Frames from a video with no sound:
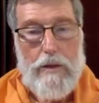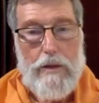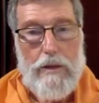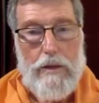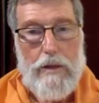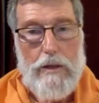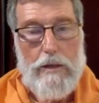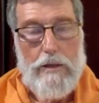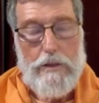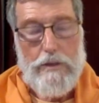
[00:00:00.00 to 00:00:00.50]

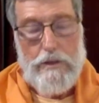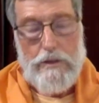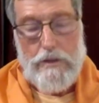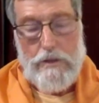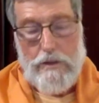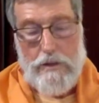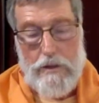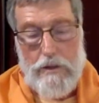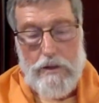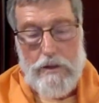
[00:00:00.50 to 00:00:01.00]
that
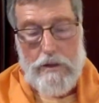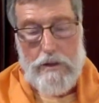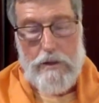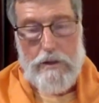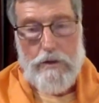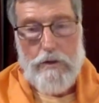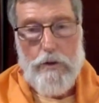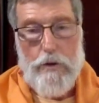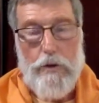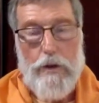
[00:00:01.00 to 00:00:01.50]
is
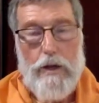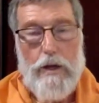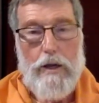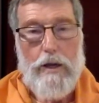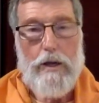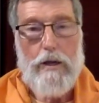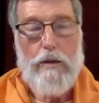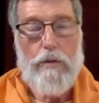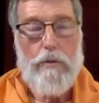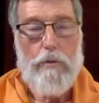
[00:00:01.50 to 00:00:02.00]

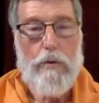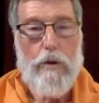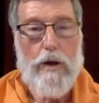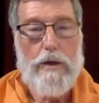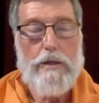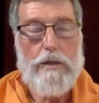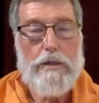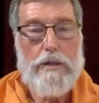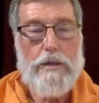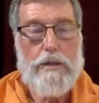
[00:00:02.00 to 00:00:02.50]
knowing
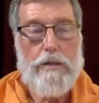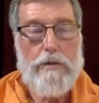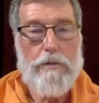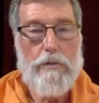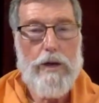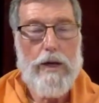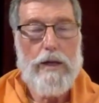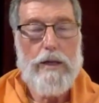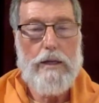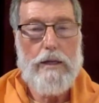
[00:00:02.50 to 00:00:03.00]
what is the
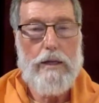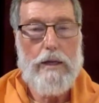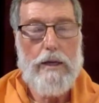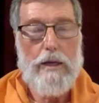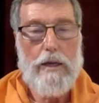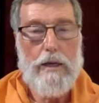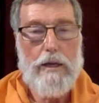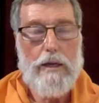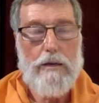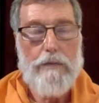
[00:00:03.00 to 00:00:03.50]
right
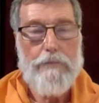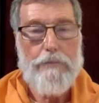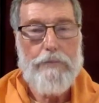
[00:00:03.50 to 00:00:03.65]
thing,